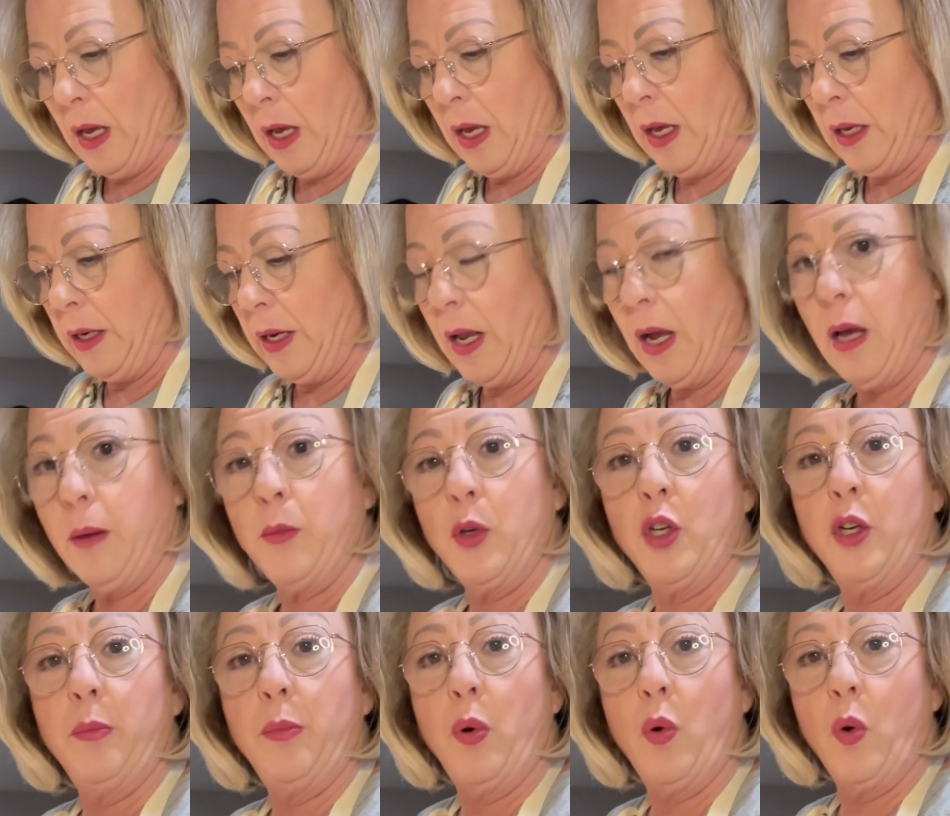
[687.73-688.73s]
And now I'm
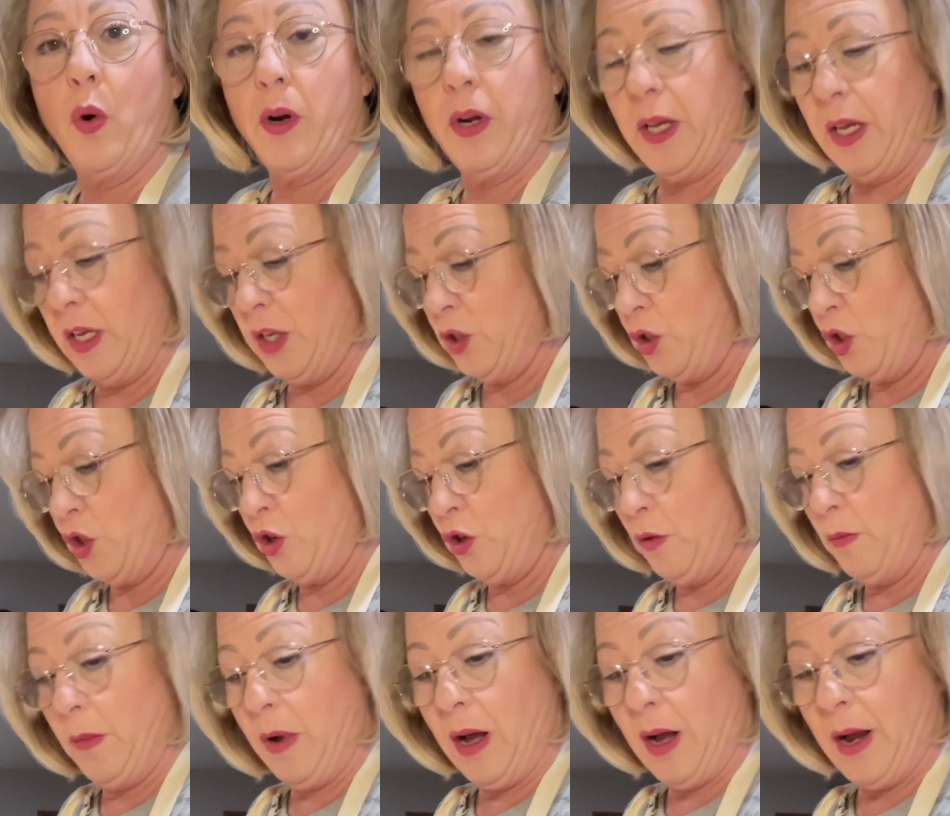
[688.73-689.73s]
going to pour it
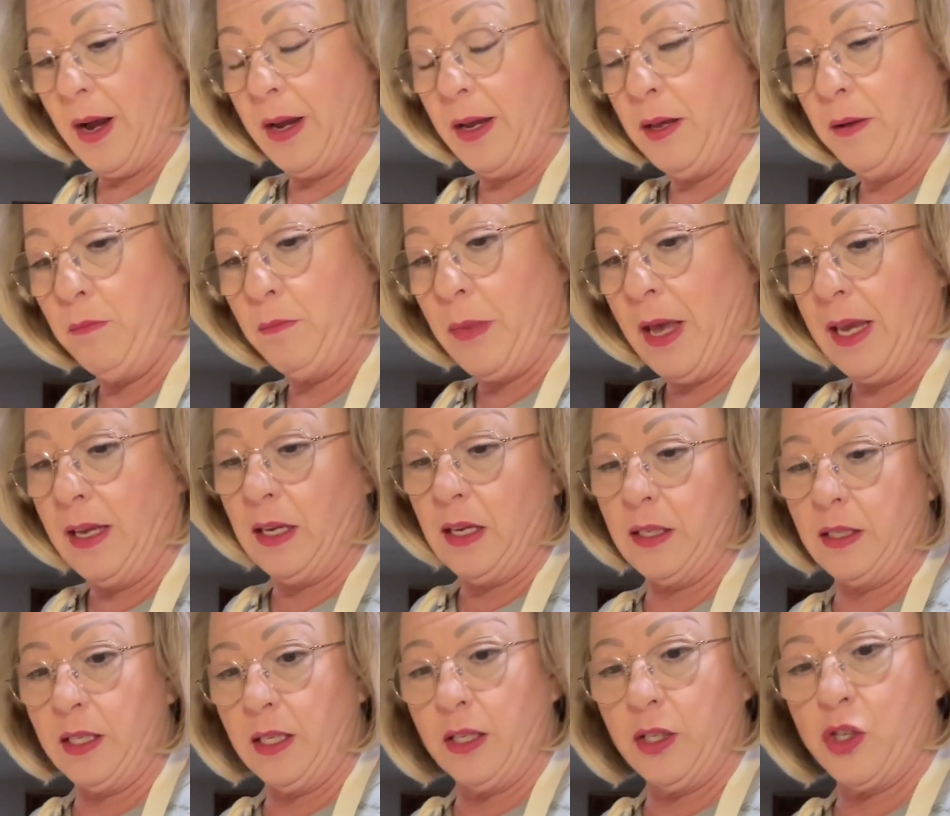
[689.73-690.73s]
into my
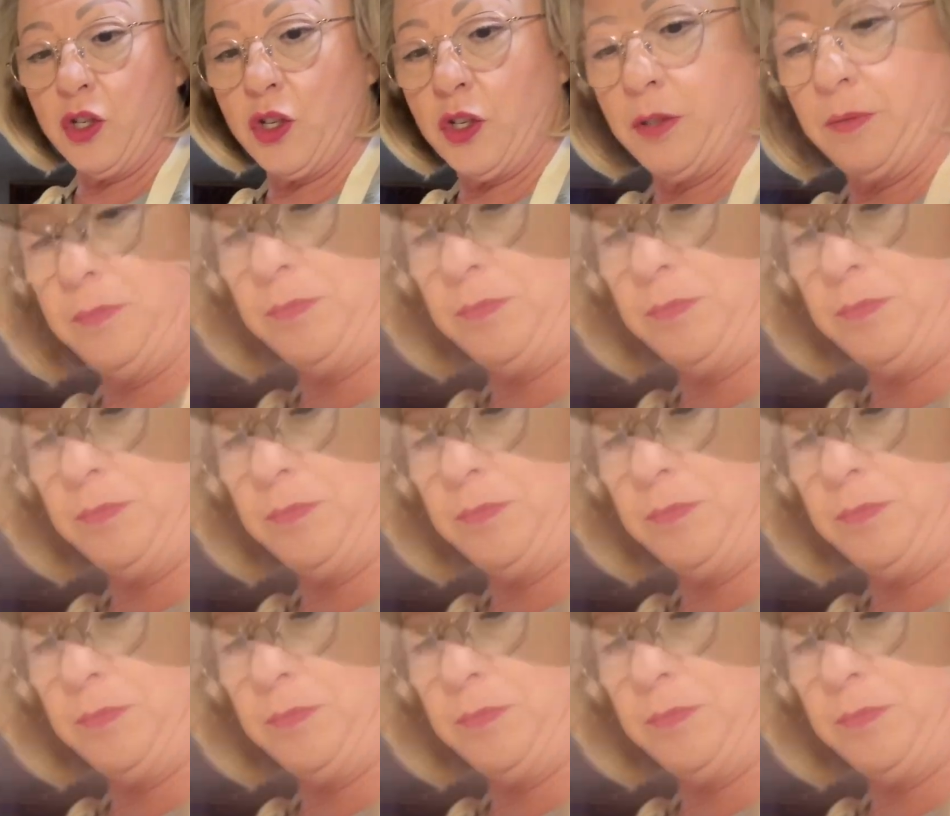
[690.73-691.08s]
baking dish.